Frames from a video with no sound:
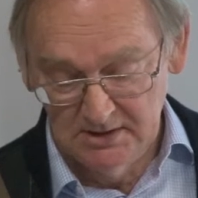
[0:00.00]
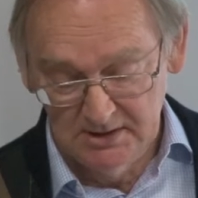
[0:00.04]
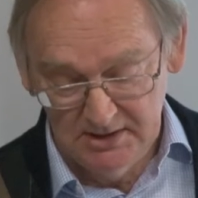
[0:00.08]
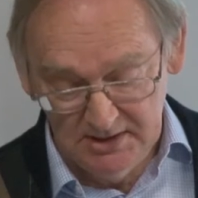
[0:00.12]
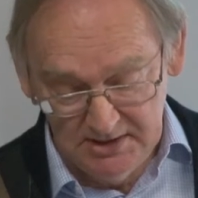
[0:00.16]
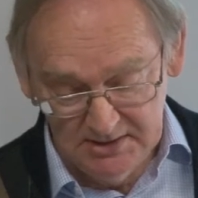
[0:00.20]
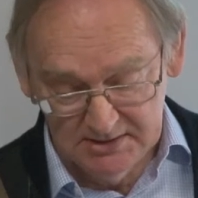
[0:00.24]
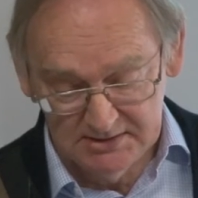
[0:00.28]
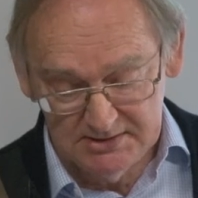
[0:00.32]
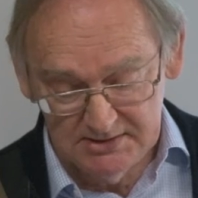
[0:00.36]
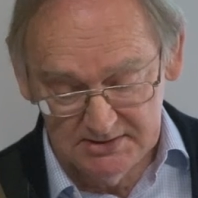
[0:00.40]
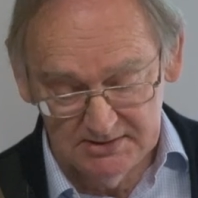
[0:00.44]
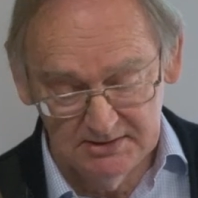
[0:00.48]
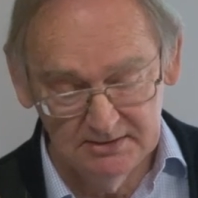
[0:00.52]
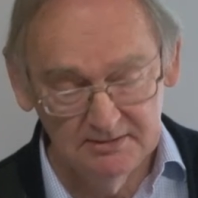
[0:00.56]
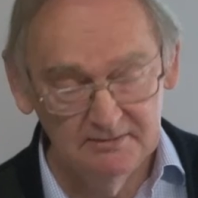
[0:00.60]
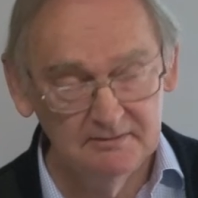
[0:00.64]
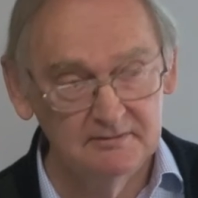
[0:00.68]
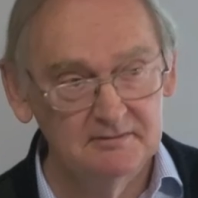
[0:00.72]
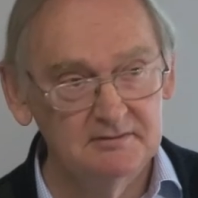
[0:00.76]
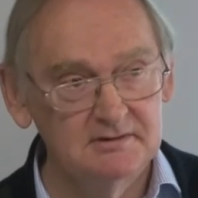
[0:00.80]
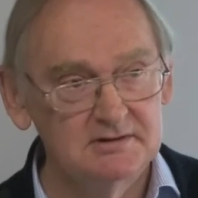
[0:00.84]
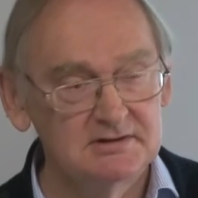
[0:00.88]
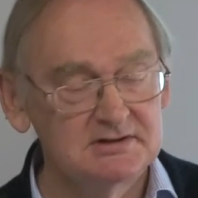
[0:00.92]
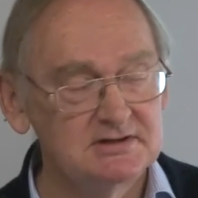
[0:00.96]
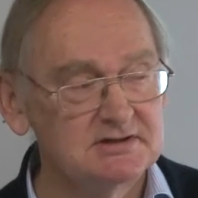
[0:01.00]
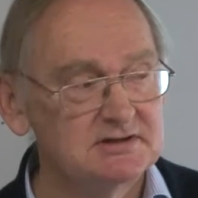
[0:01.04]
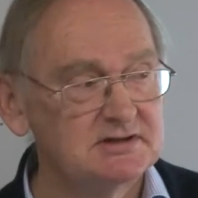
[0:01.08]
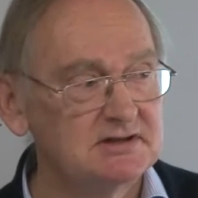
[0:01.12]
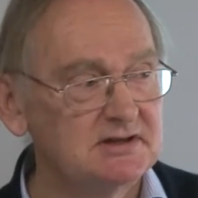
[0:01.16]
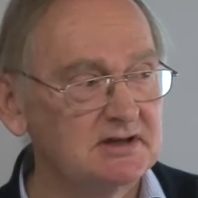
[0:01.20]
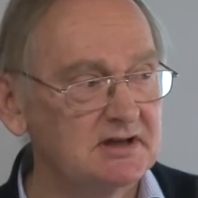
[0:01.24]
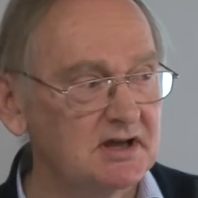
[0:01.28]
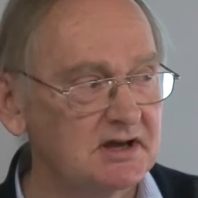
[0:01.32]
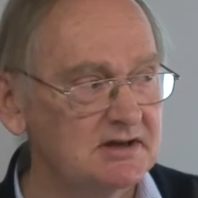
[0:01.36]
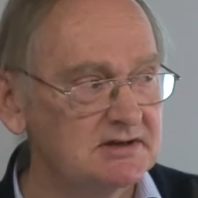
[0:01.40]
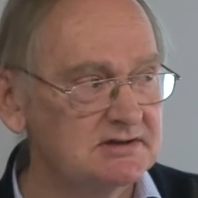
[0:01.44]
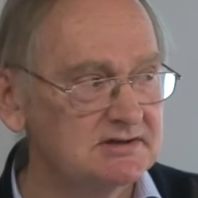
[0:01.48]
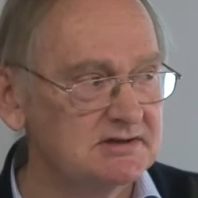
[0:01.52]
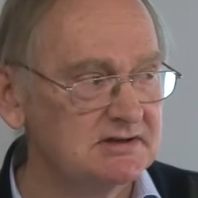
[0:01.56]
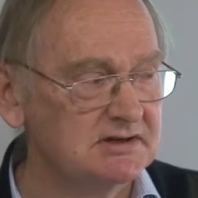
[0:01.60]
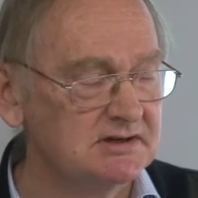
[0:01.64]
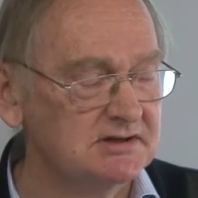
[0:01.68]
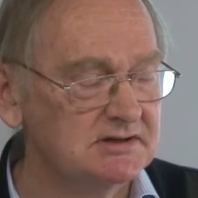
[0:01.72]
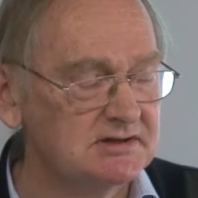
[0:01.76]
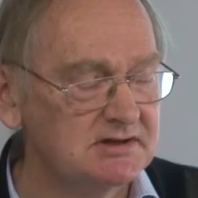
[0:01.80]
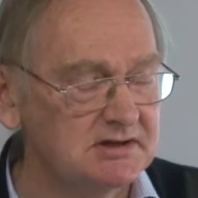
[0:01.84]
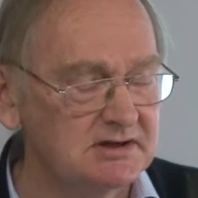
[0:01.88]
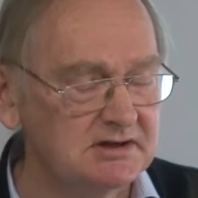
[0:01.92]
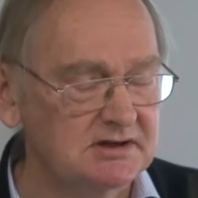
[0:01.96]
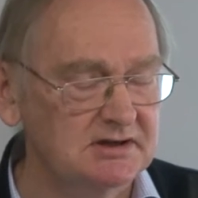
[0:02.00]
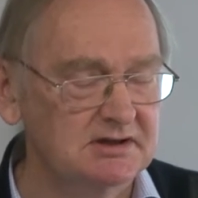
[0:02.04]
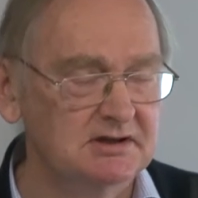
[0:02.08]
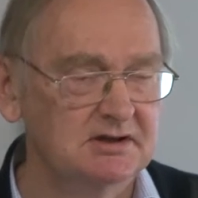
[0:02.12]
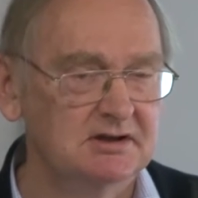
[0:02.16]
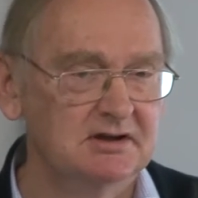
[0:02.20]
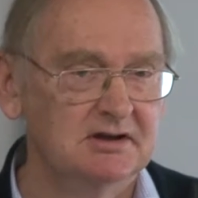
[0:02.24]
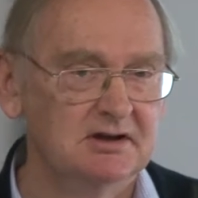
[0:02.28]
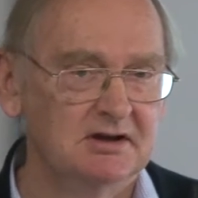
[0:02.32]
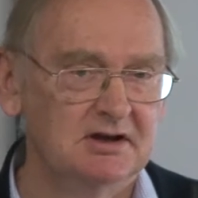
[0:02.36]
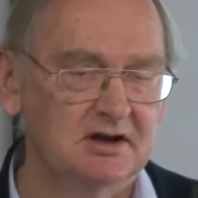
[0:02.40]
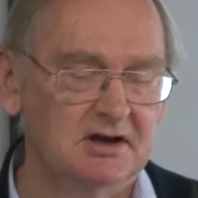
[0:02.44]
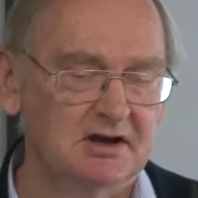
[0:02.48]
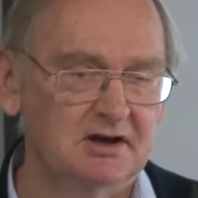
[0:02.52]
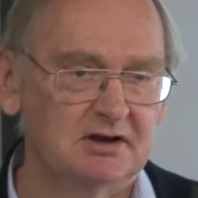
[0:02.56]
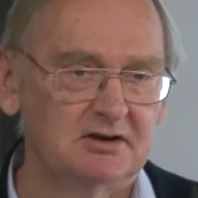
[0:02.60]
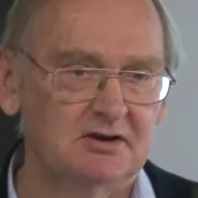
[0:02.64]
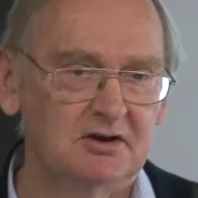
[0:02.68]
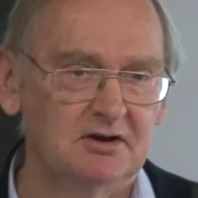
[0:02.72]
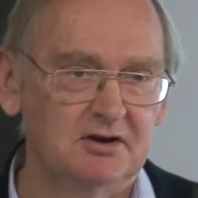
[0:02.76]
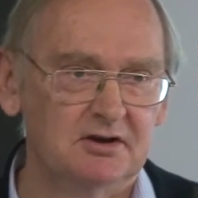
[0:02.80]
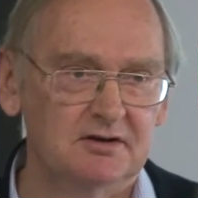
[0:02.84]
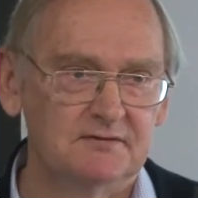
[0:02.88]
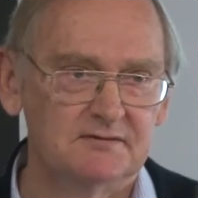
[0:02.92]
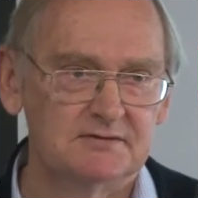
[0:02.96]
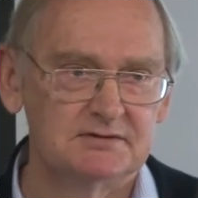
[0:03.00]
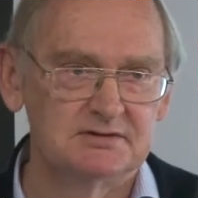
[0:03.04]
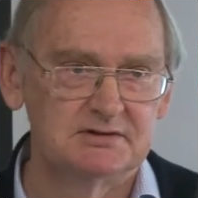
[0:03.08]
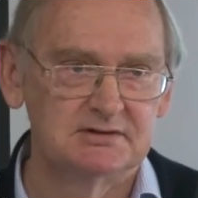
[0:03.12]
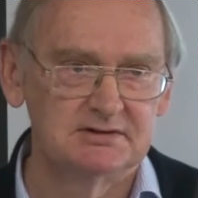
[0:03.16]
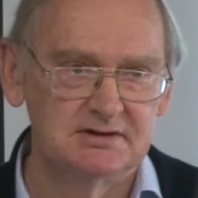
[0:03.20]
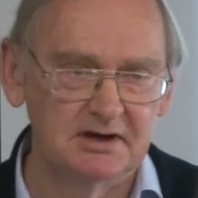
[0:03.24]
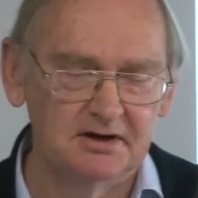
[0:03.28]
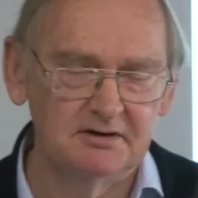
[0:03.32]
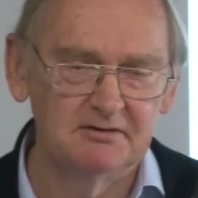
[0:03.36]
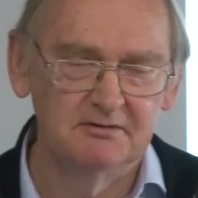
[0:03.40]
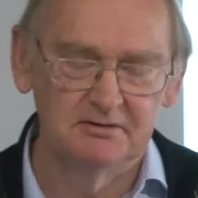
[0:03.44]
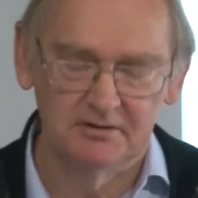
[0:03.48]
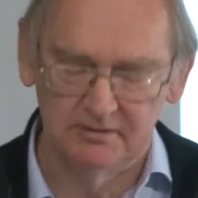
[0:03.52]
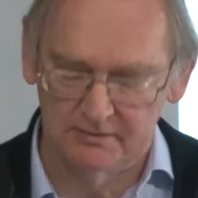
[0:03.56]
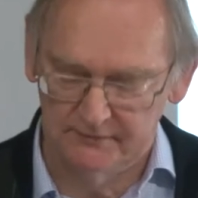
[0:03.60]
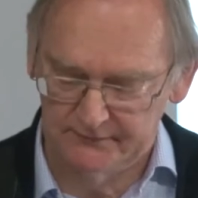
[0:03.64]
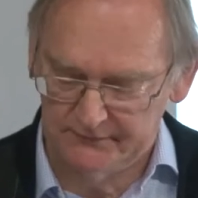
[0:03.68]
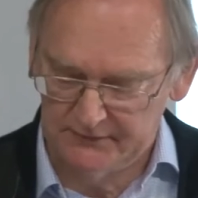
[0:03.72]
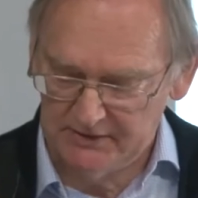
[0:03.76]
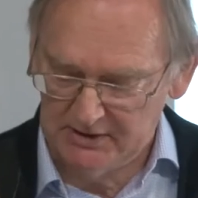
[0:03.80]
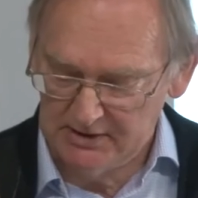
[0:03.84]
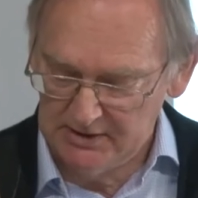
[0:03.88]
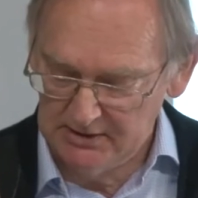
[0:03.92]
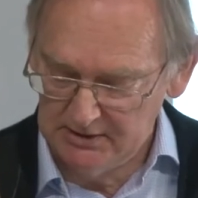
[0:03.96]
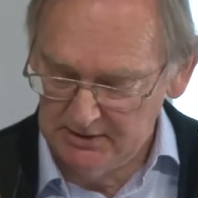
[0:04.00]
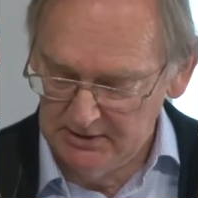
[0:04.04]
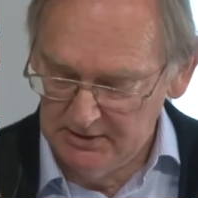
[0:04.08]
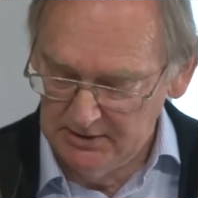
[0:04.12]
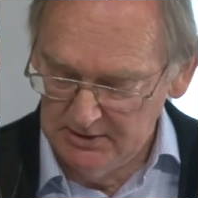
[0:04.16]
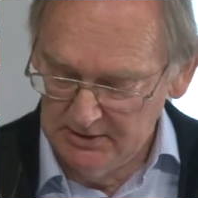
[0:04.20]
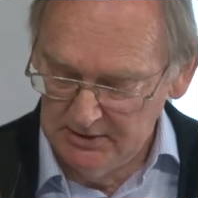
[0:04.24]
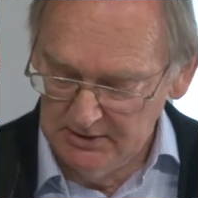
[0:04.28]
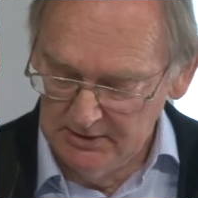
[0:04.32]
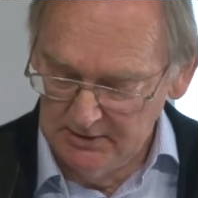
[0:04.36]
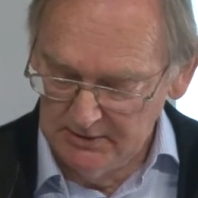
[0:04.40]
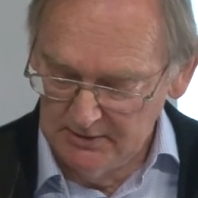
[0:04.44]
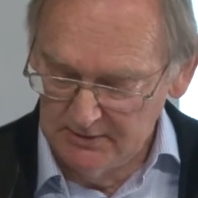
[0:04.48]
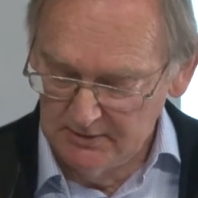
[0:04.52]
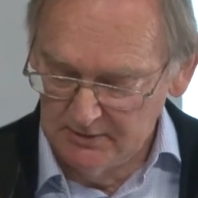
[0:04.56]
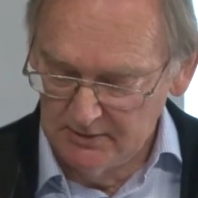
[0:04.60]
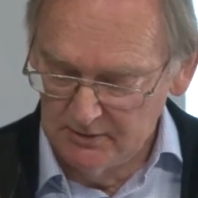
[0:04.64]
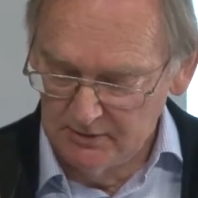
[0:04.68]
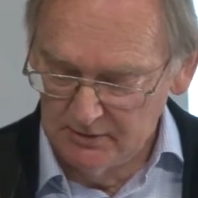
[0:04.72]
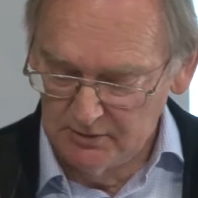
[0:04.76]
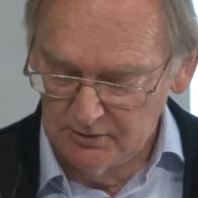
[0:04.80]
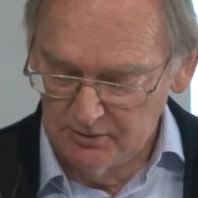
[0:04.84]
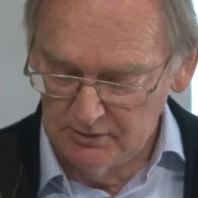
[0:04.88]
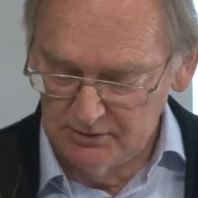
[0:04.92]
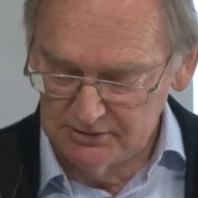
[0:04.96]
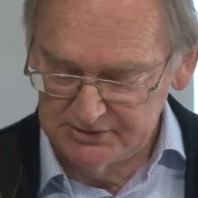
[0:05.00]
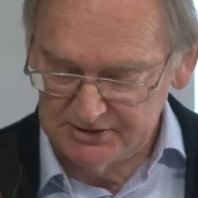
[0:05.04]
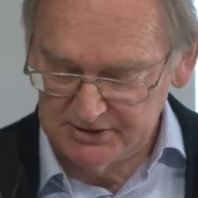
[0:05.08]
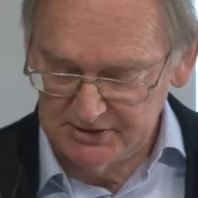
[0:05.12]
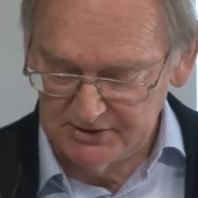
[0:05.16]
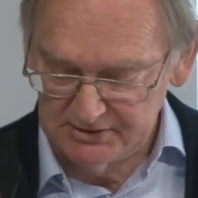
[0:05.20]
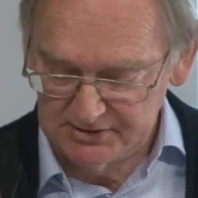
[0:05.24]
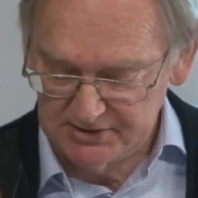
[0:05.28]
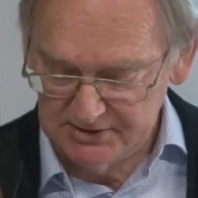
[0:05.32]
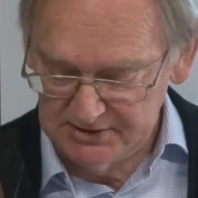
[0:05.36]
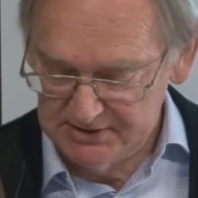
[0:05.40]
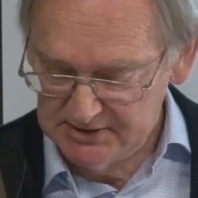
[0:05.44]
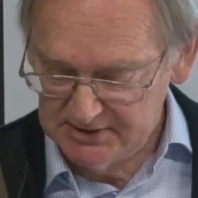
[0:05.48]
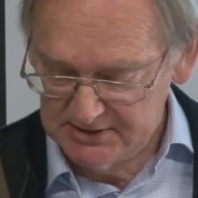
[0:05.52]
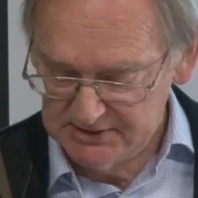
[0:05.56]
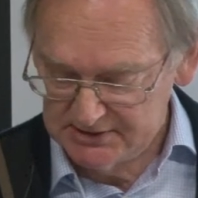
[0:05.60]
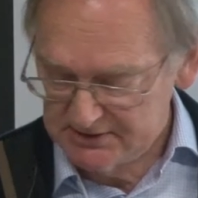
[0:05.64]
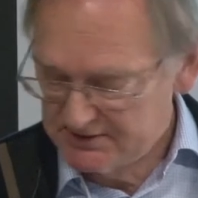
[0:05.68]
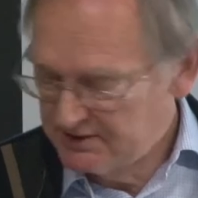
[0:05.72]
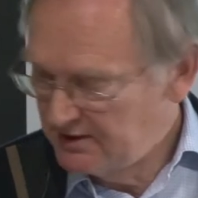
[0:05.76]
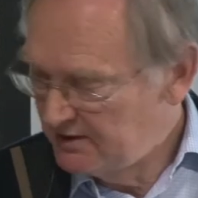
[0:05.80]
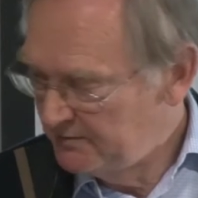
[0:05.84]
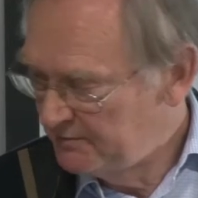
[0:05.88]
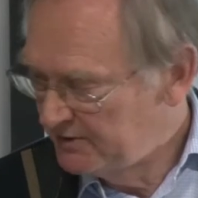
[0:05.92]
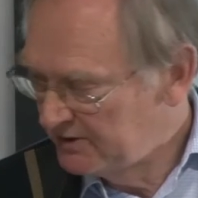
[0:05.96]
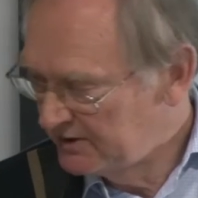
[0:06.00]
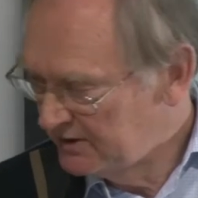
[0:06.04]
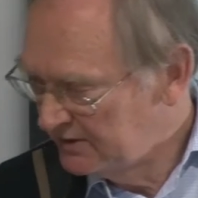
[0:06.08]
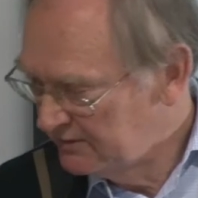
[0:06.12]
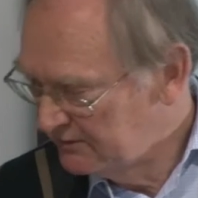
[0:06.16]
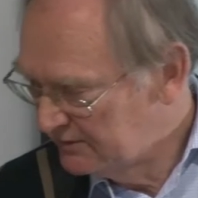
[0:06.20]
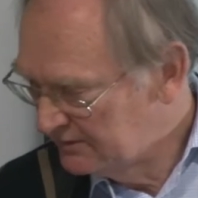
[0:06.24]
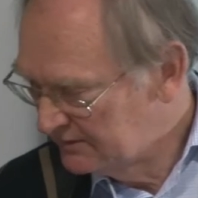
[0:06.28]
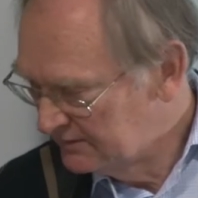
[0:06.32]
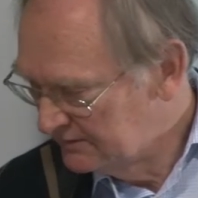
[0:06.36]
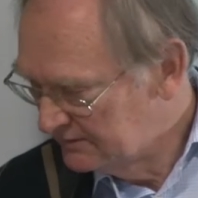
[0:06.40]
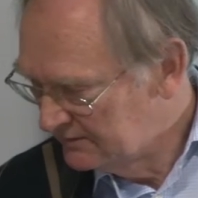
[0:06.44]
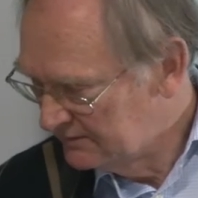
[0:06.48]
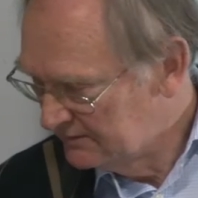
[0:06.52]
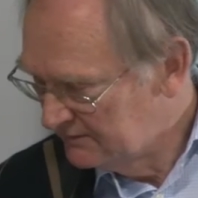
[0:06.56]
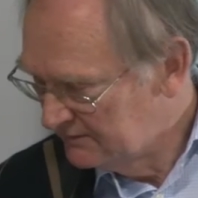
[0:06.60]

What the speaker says: It, this is the ACT Archives Tuggeranong file, also suggests, how am I going?